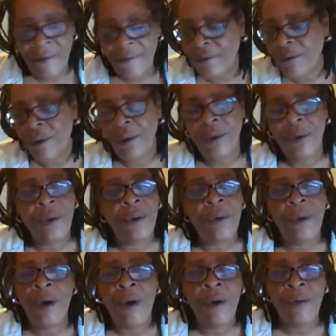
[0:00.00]

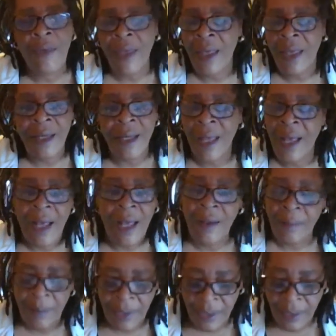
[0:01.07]
after all that
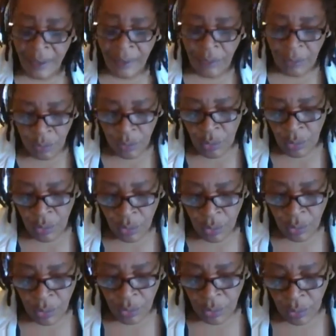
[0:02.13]
I've been
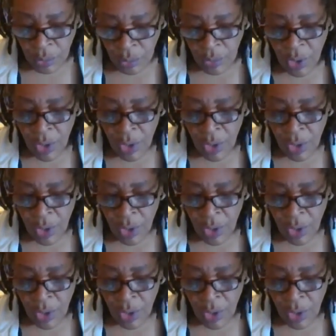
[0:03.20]
through.